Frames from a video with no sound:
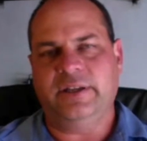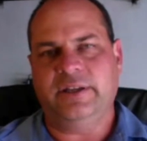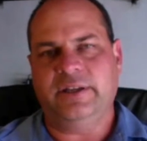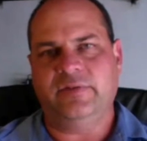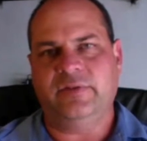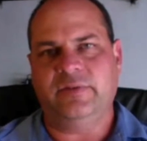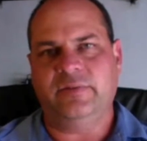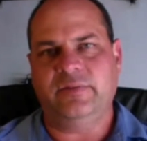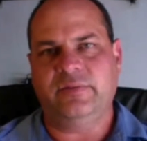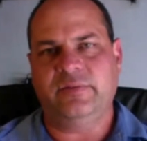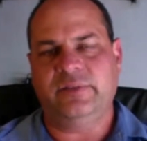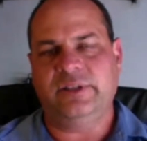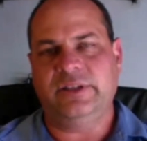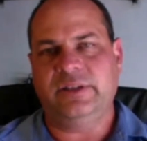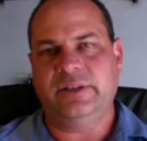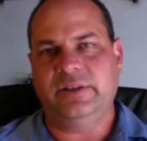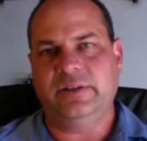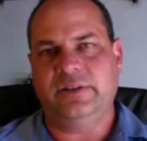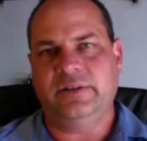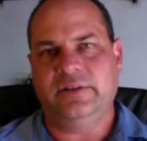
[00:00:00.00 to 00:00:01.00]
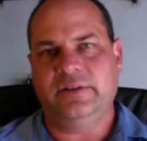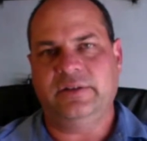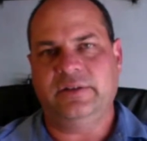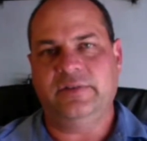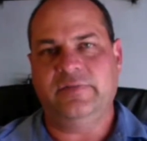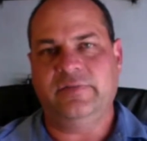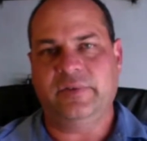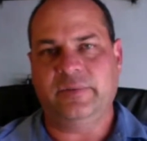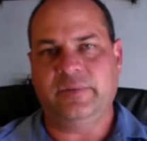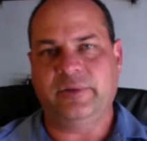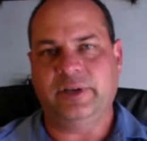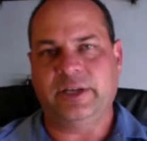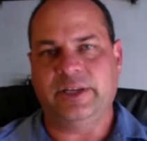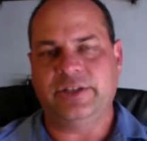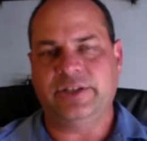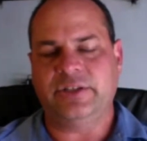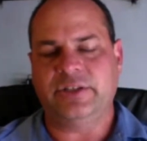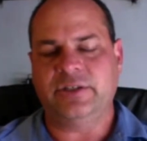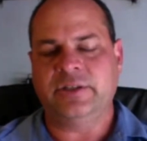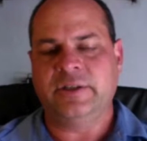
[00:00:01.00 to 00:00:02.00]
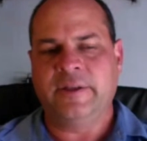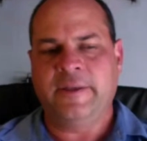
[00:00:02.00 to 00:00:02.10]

defibrillation.